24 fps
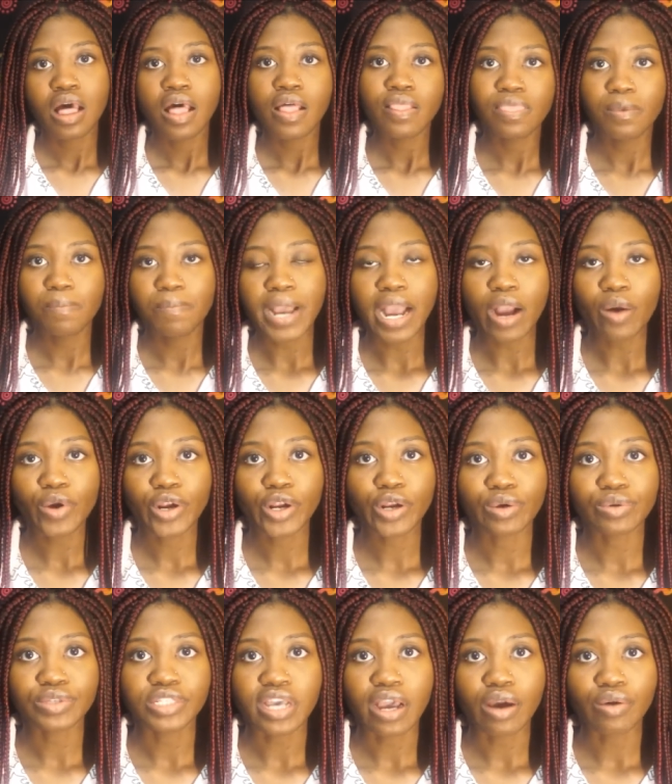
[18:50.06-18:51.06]
the power
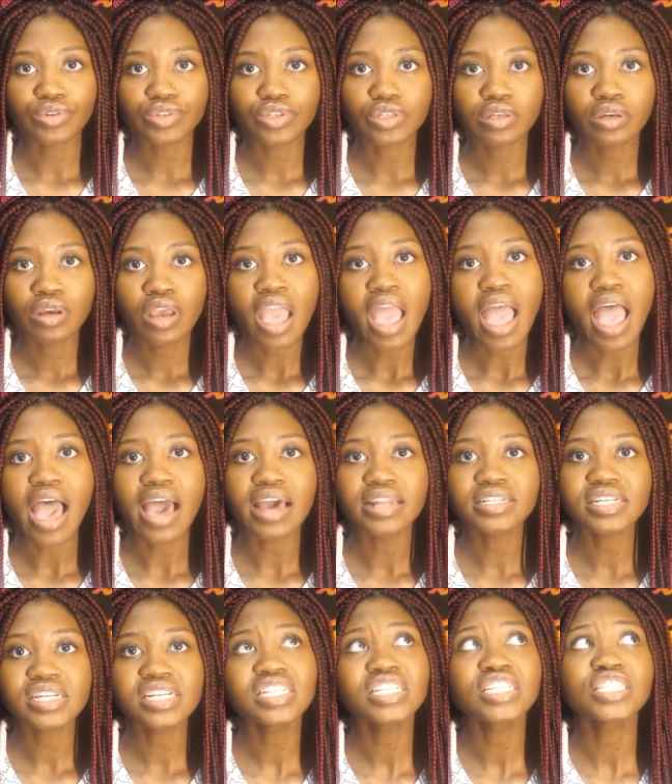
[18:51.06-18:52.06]
goes out
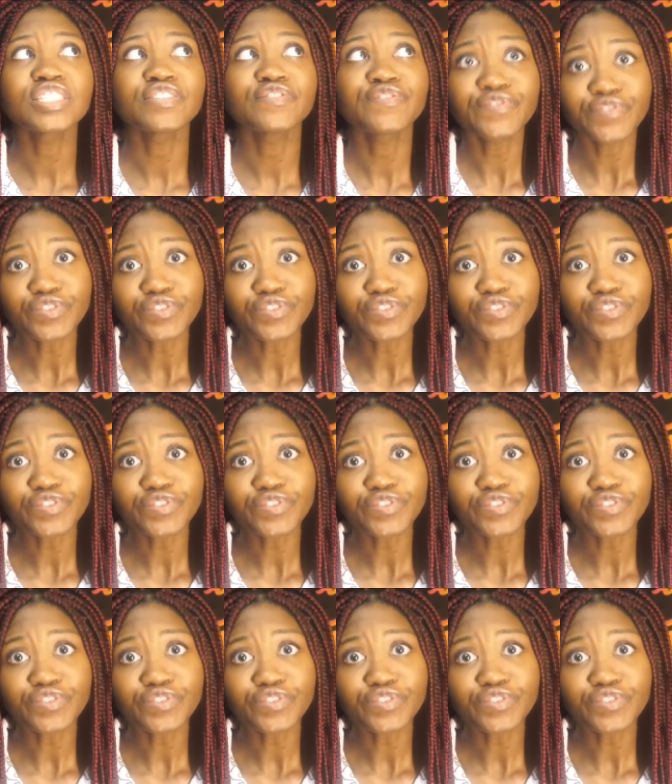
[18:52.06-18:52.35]
and it is